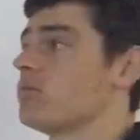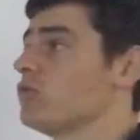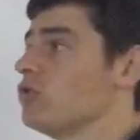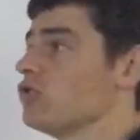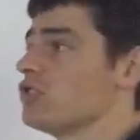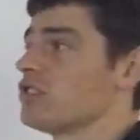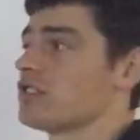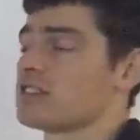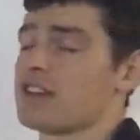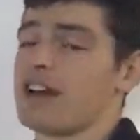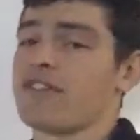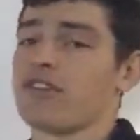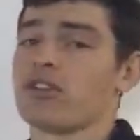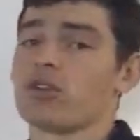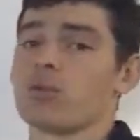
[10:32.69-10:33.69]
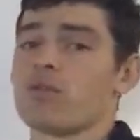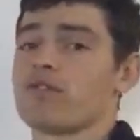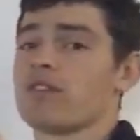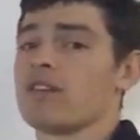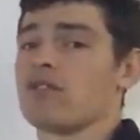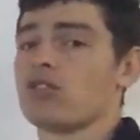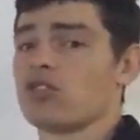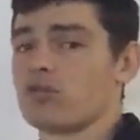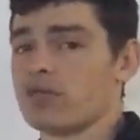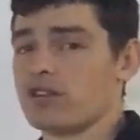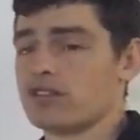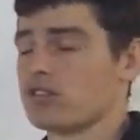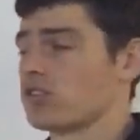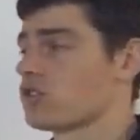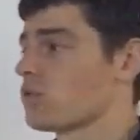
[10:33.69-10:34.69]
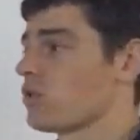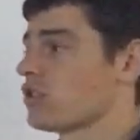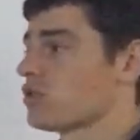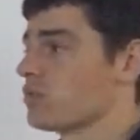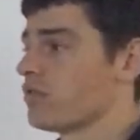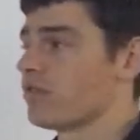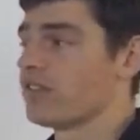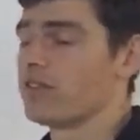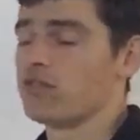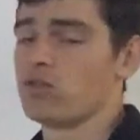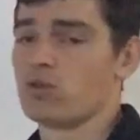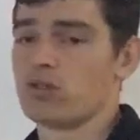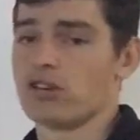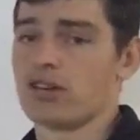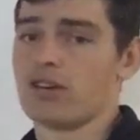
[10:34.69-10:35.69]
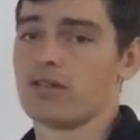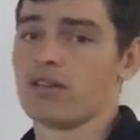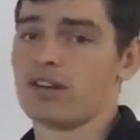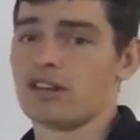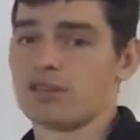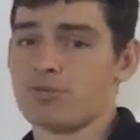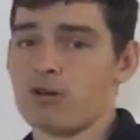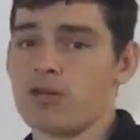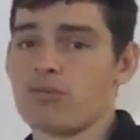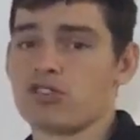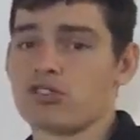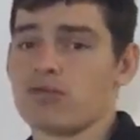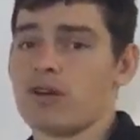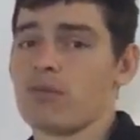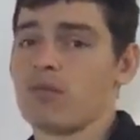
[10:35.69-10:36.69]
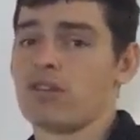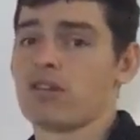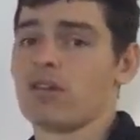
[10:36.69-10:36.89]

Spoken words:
Using the scaffolding, we've given you the research question, we've given you an experiment to run with.